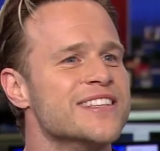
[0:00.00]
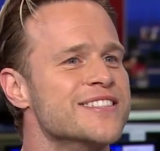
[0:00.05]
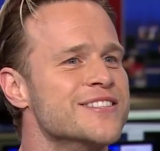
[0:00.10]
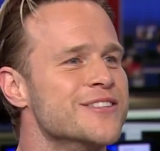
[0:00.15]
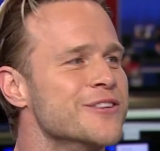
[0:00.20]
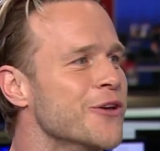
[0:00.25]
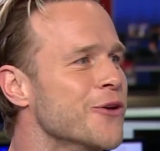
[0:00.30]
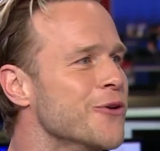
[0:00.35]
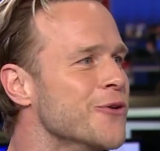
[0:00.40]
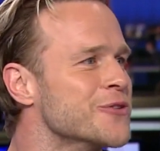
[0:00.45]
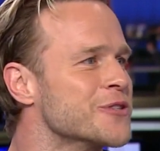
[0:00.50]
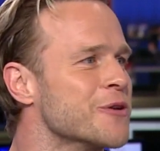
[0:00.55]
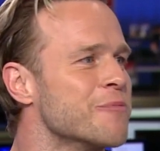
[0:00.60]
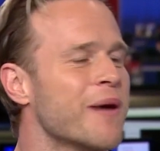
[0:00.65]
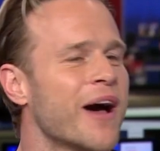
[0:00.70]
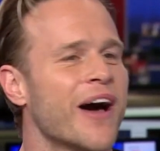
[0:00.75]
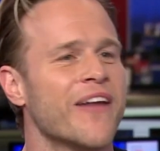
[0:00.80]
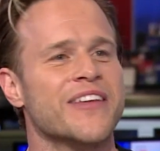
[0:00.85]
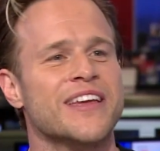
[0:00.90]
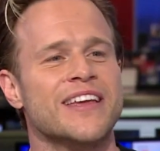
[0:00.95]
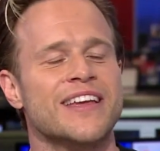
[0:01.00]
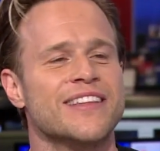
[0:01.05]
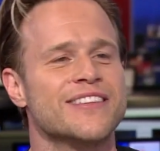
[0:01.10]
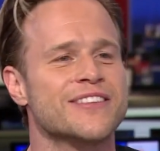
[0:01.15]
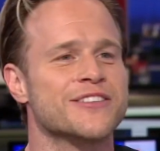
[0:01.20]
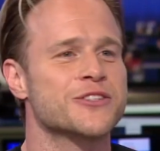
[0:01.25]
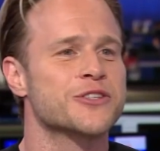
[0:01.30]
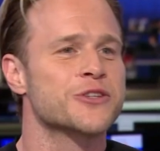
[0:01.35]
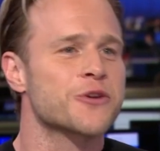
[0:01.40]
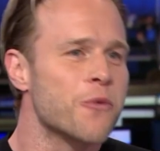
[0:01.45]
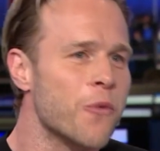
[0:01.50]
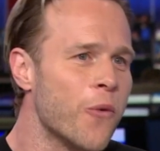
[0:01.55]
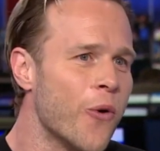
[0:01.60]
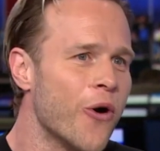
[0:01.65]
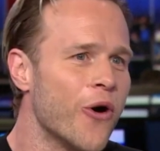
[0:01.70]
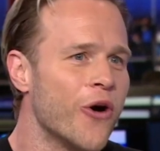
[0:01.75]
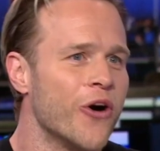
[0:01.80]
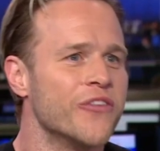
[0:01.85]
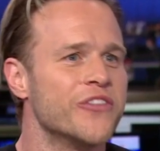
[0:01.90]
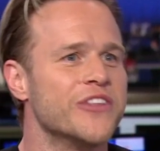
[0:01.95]
news about the
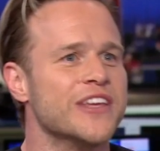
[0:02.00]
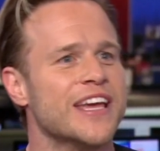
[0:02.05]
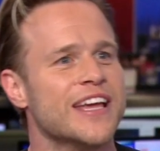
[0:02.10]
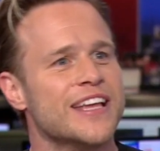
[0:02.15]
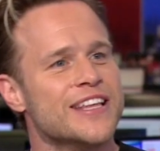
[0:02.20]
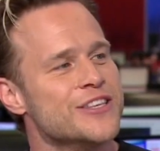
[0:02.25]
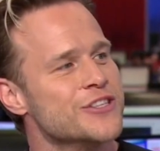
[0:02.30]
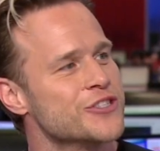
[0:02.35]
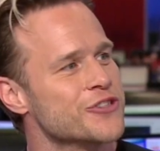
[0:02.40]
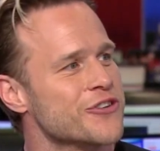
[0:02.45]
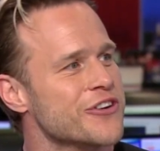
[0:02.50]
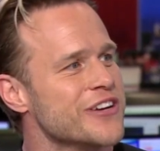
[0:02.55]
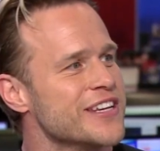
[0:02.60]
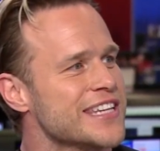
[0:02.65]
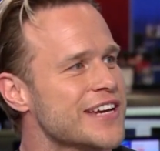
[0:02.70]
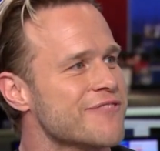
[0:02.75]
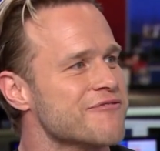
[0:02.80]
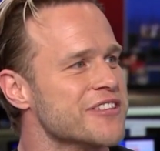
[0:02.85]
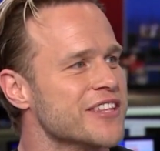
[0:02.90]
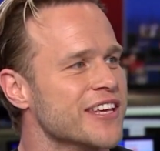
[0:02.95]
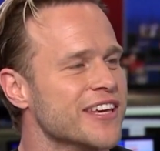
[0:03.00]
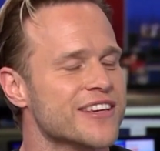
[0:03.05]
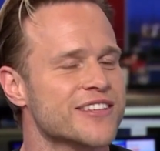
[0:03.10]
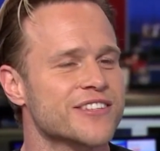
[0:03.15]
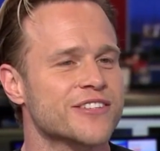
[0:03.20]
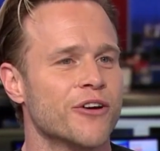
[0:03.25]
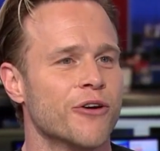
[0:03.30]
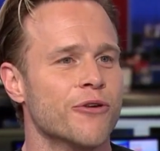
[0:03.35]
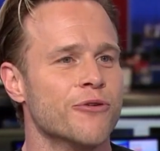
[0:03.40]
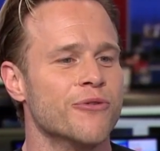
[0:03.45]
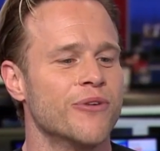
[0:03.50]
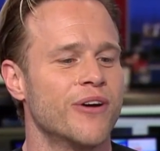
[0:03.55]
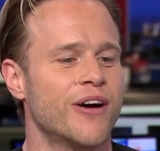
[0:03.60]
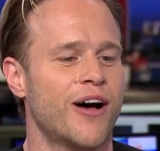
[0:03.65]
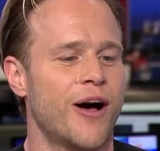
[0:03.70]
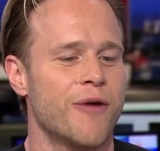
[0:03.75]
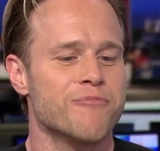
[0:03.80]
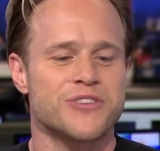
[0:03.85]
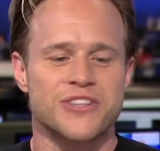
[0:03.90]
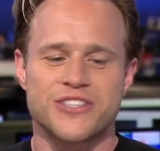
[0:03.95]
squad, the injuries, everything. So
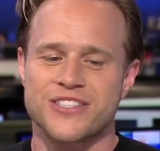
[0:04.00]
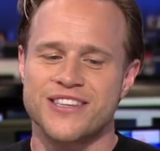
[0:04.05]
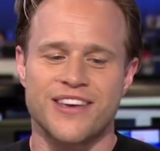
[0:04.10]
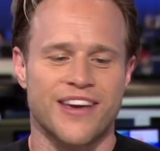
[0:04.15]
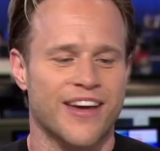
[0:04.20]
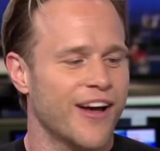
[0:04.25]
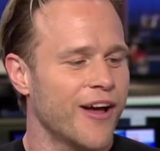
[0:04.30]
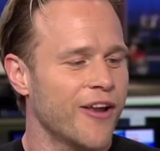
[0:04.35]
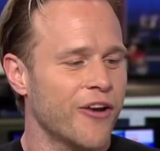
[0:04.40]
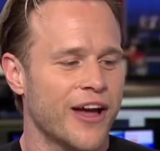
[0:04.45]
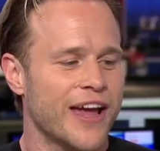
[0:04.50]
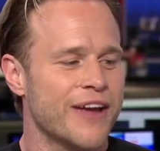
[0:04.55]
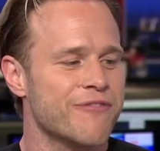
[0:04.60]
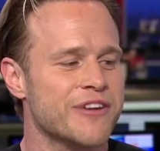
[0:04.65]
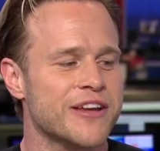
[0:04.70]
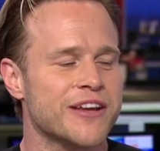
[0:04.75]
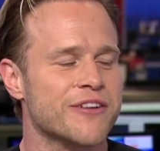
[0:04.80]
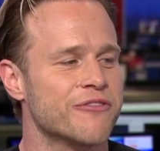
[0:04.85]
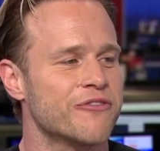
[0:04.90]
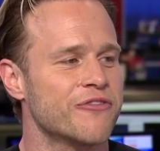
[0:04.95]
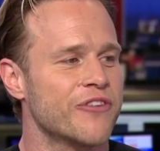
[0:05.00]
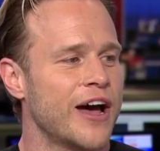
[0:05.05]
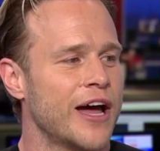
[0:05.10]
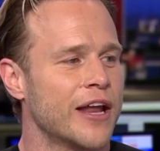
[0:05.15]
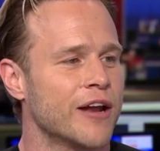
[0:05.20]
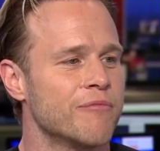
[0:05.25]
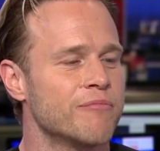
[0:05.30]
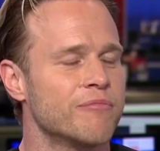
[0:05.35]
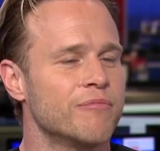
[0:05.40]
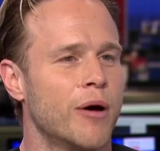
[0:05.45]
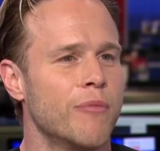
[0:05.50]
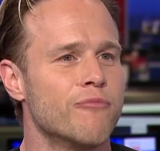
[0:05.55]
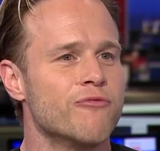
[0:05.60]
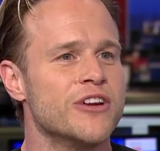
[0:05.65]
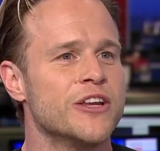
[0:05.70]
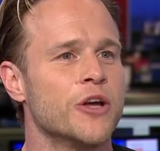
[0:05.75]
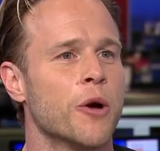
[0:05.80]
I'm just, like every England fan, I'm really